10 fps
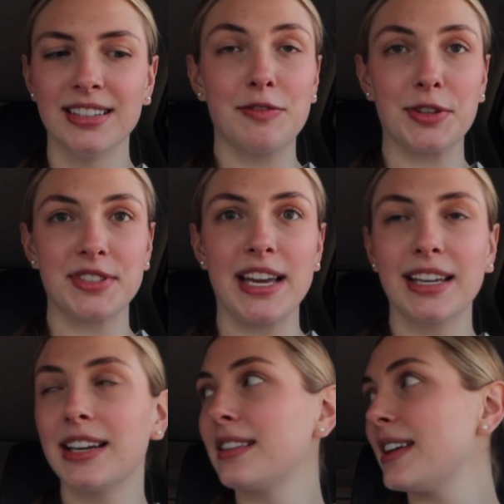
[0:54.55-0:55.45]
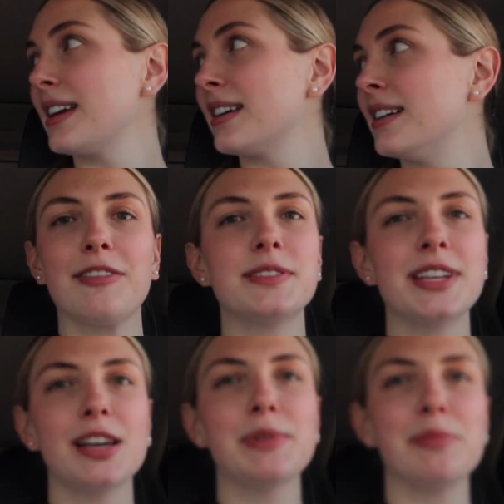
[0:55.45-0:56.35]
if they'll take anything half the
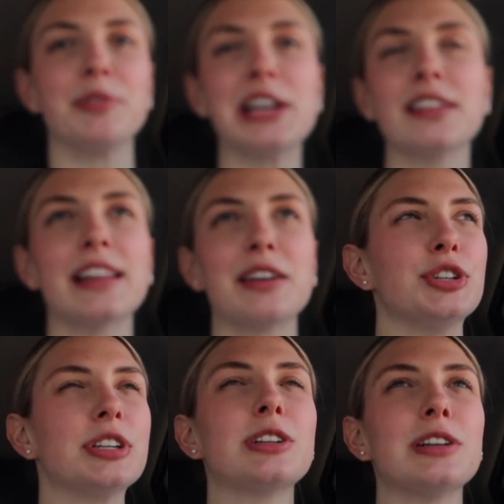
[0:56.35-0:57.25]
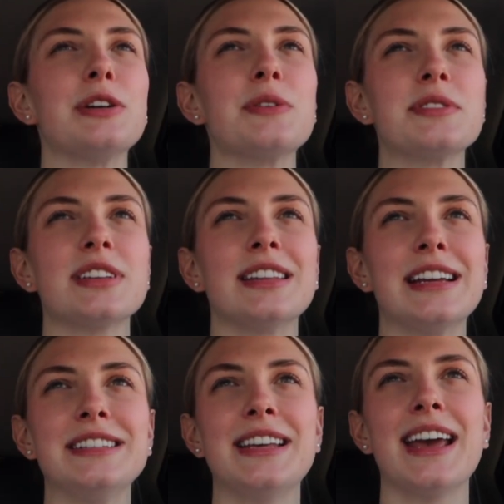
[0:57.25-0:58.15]
time I bring like good clothes and
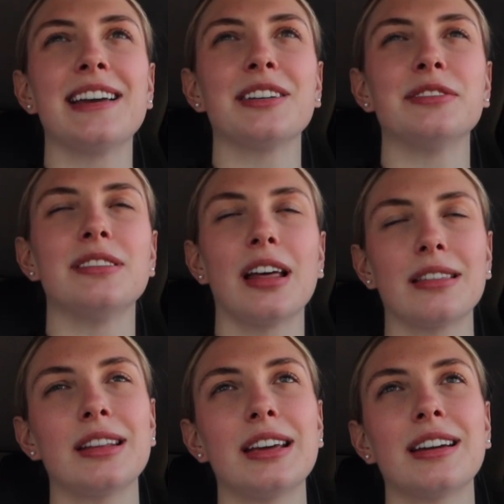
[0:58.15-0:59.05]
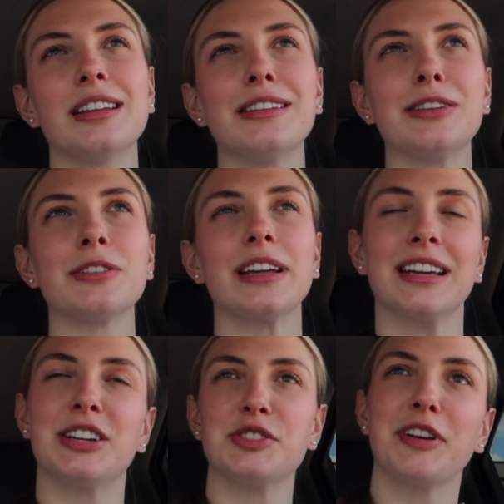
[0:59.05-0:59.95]
they take nothing and then they're like
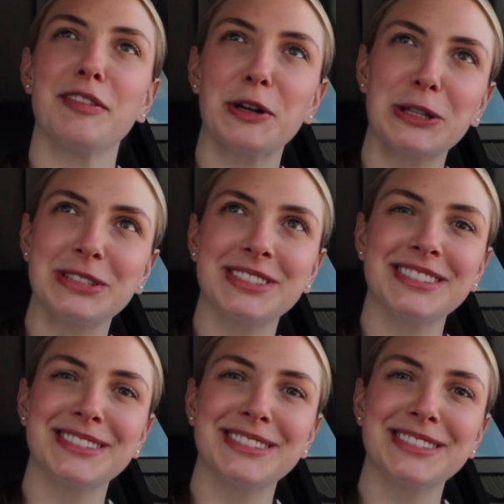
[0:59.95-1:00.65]
here's five dollars